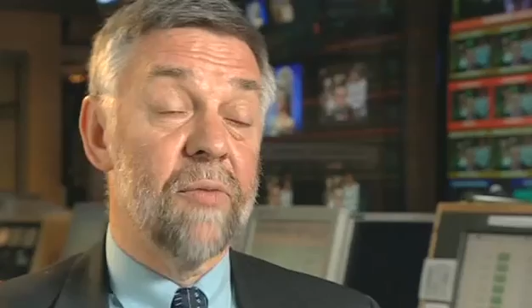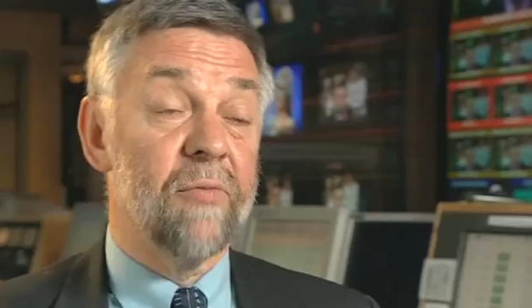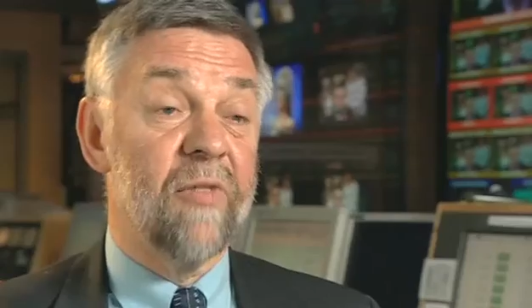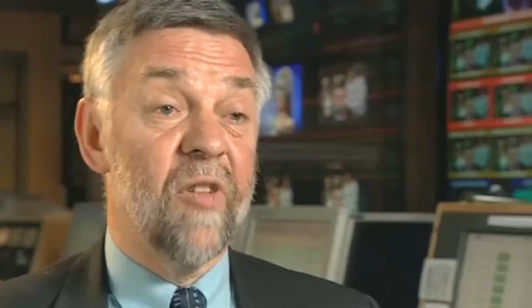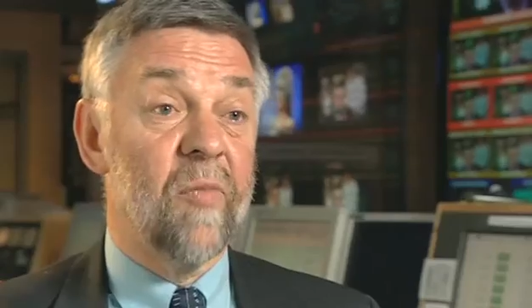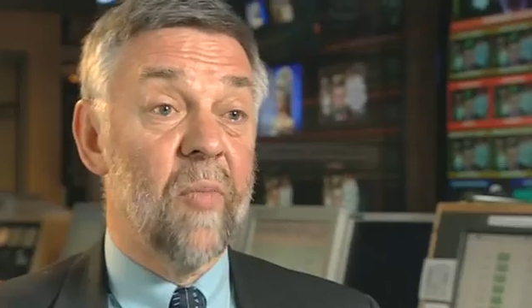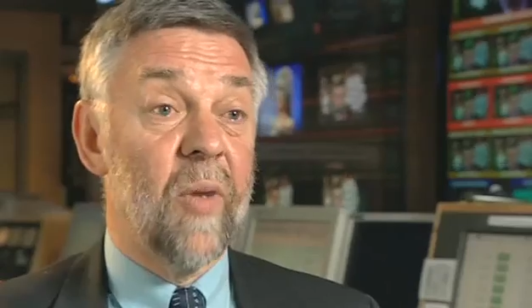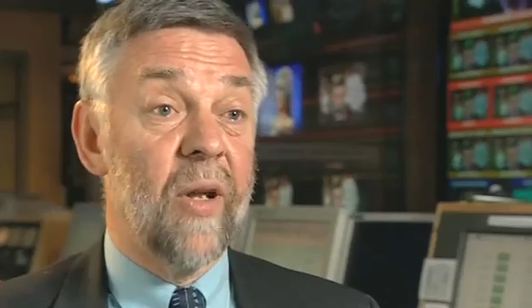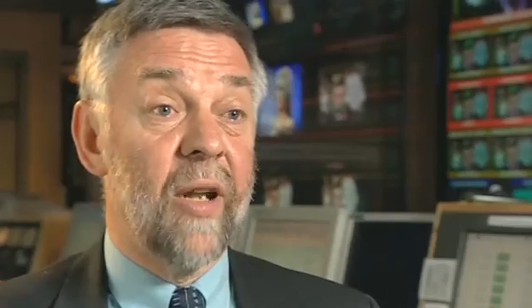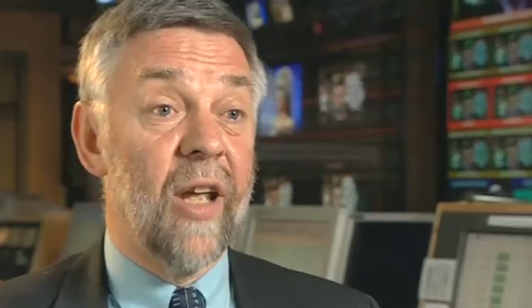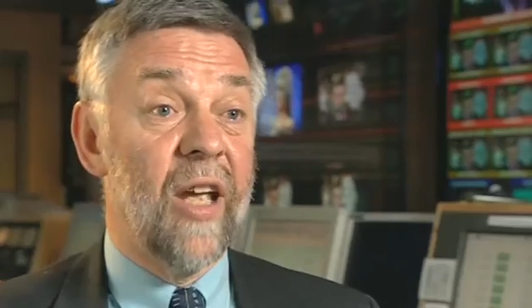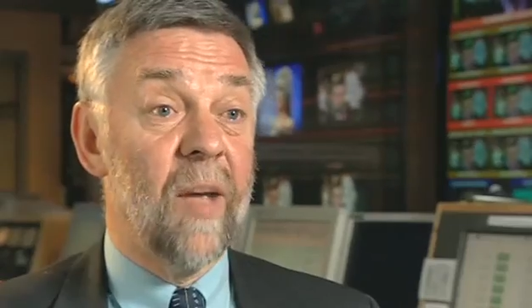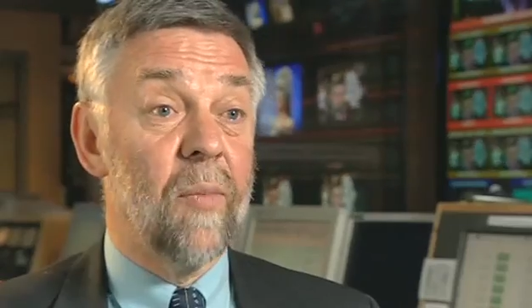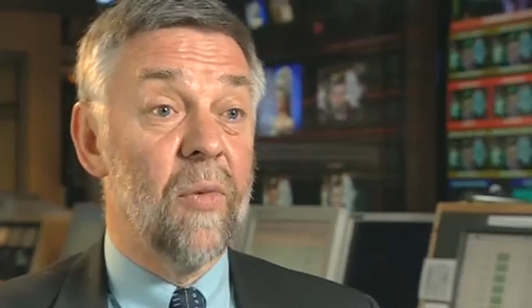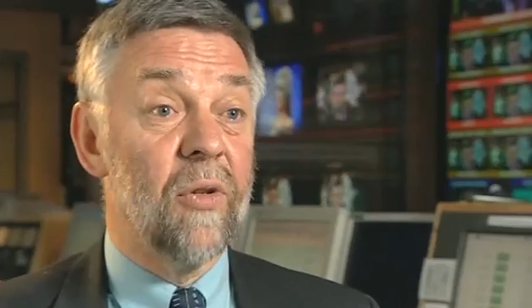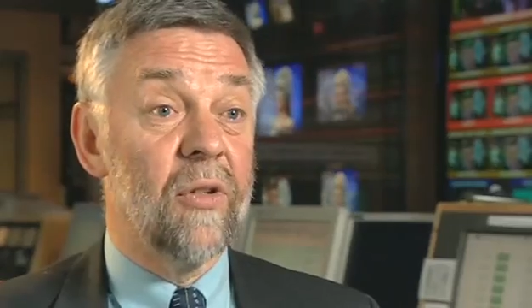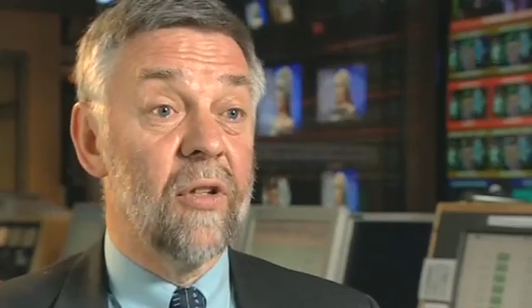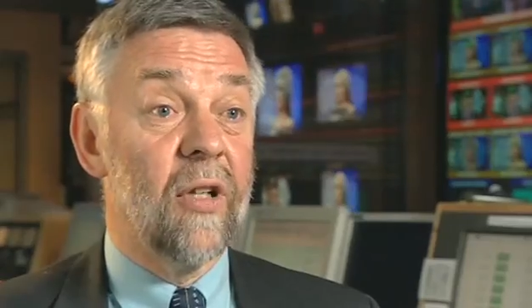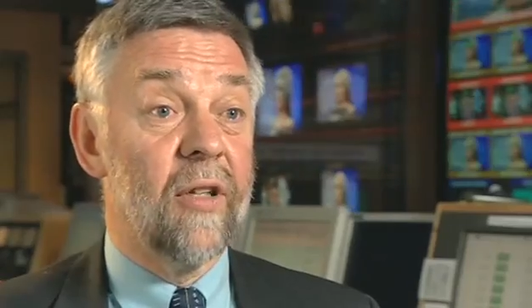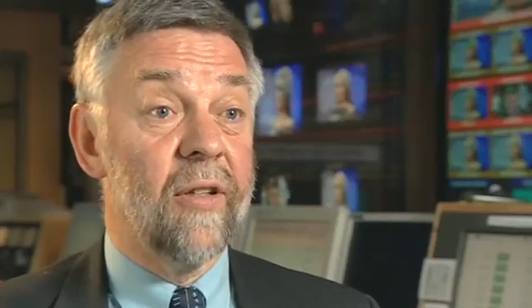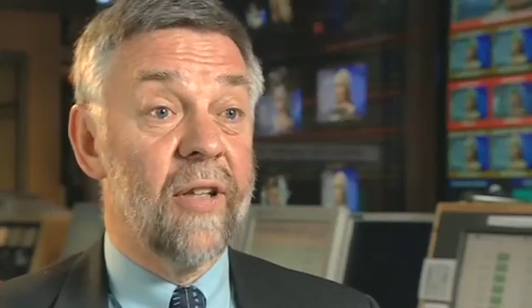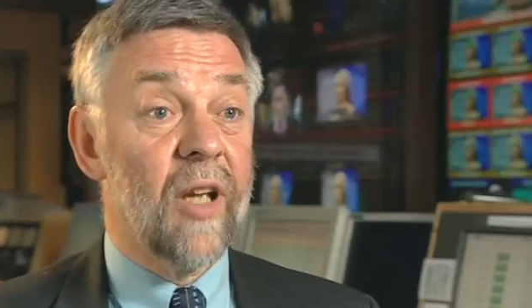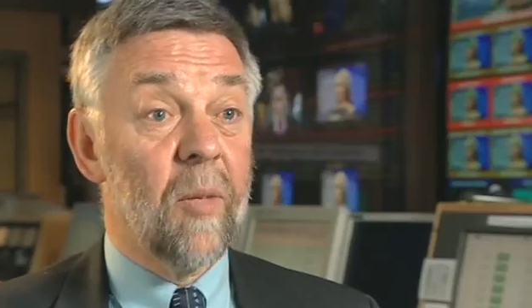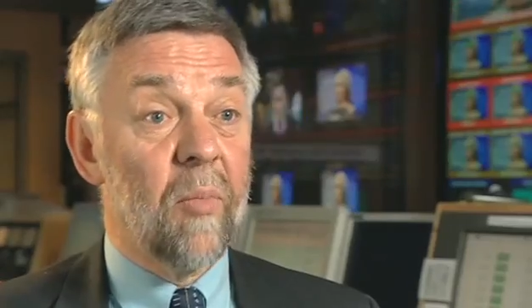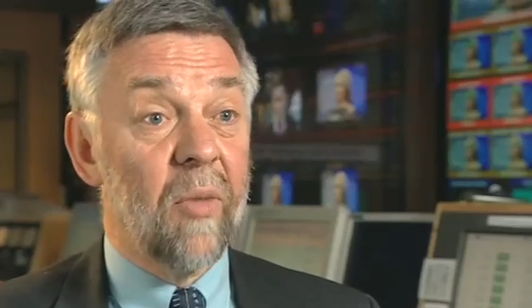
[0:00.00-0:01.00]
We've been able
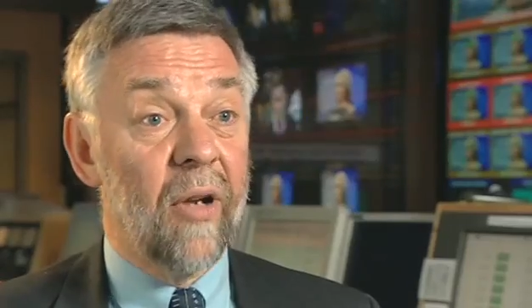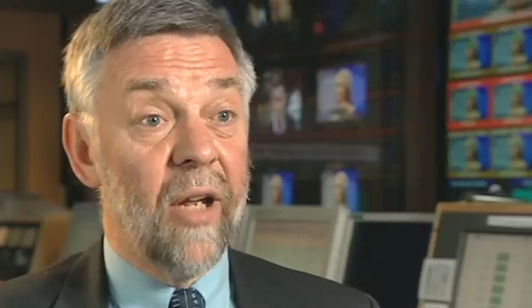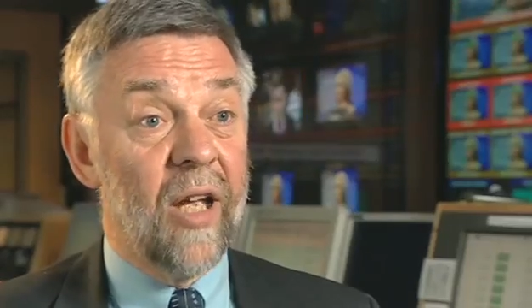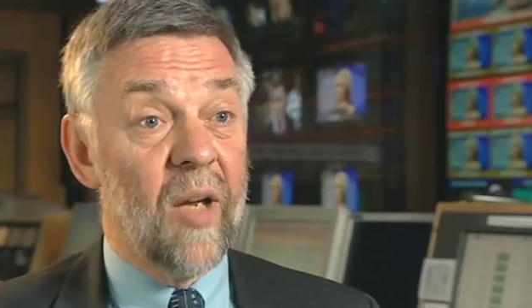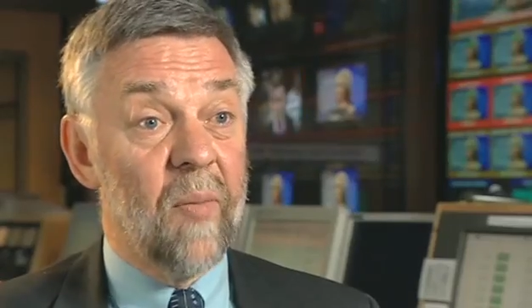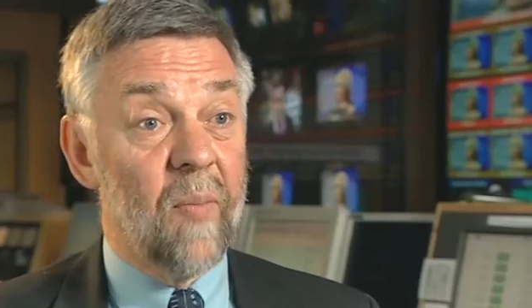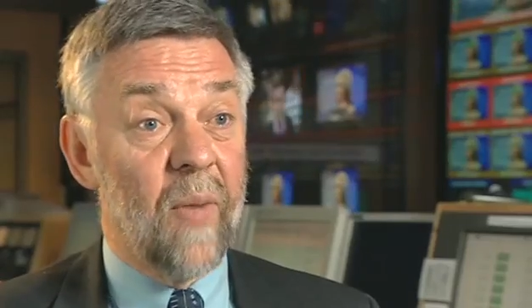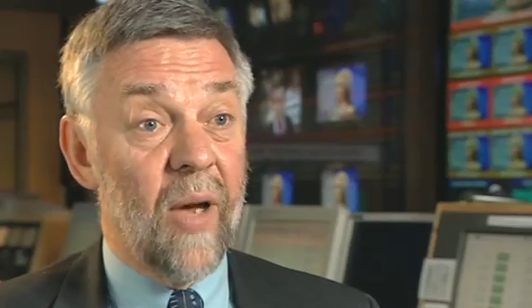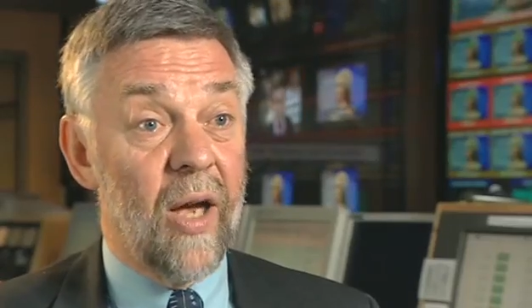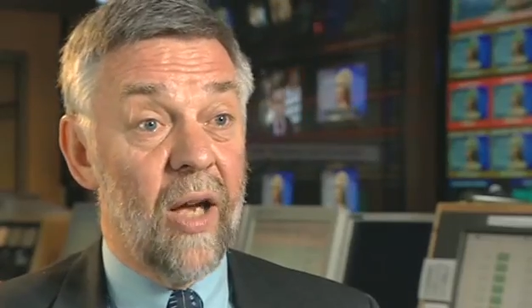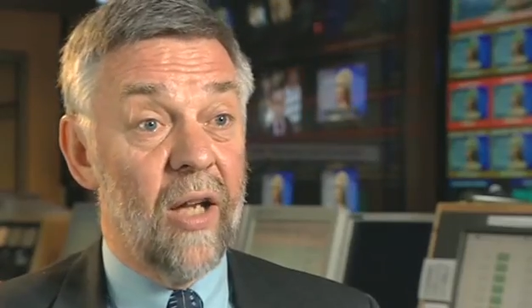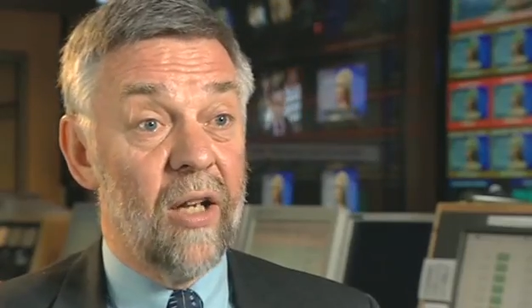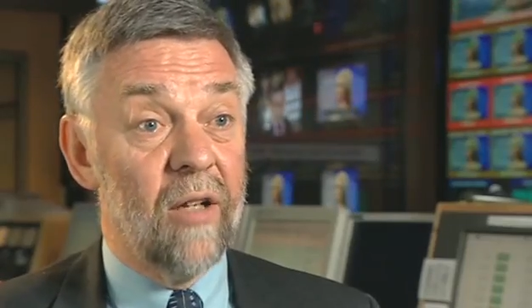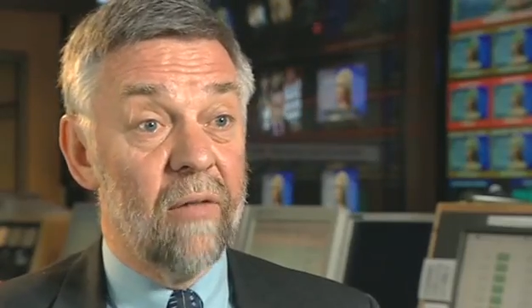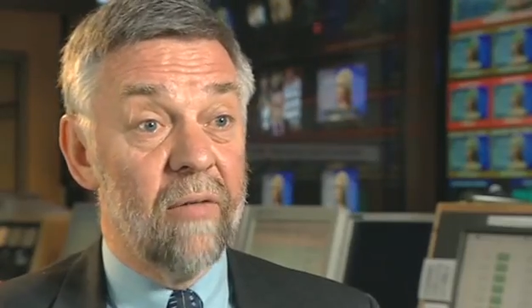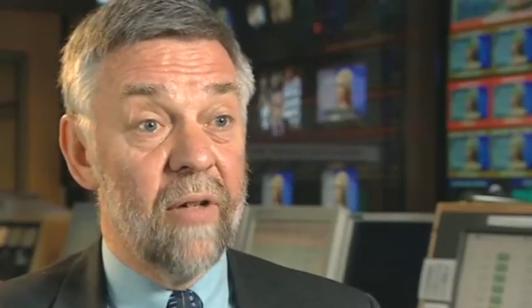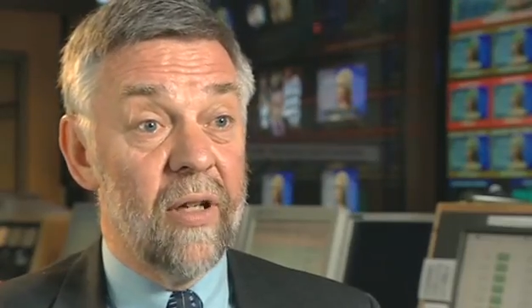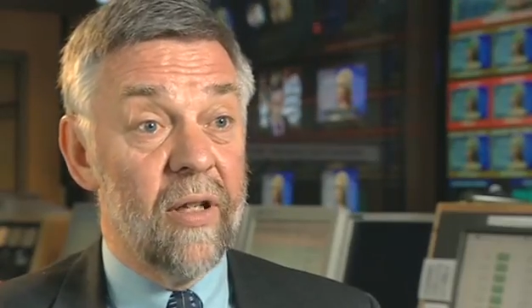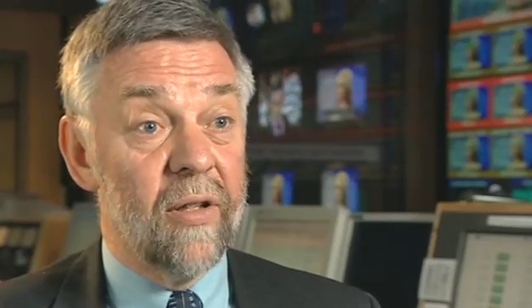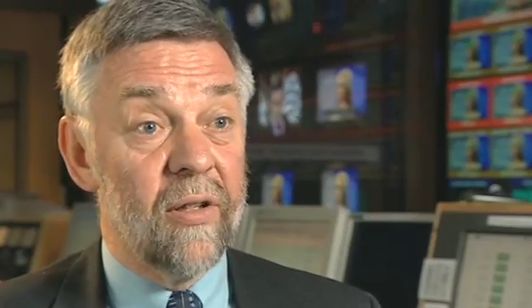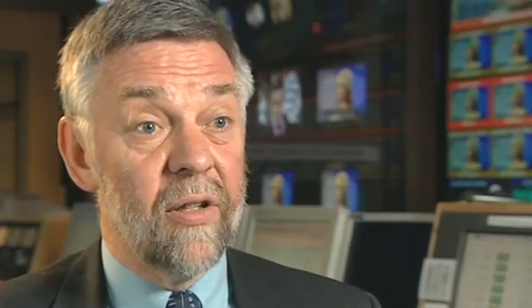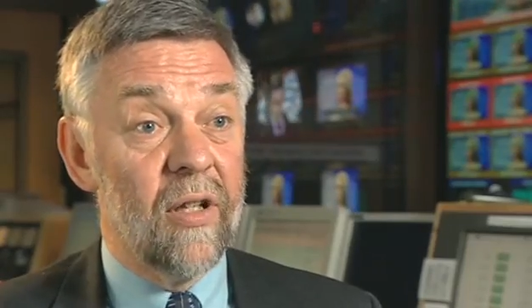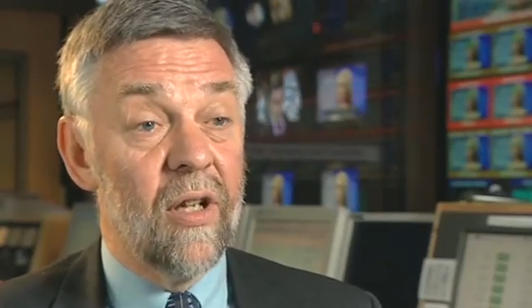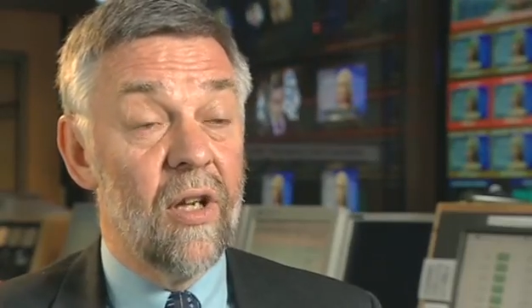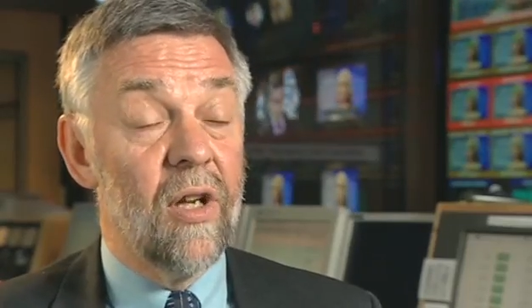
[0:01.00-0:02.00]
to double our
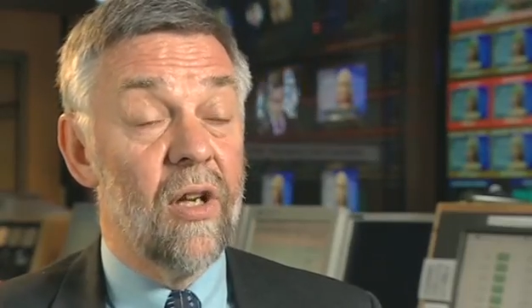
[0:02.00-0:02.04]
bandwidth,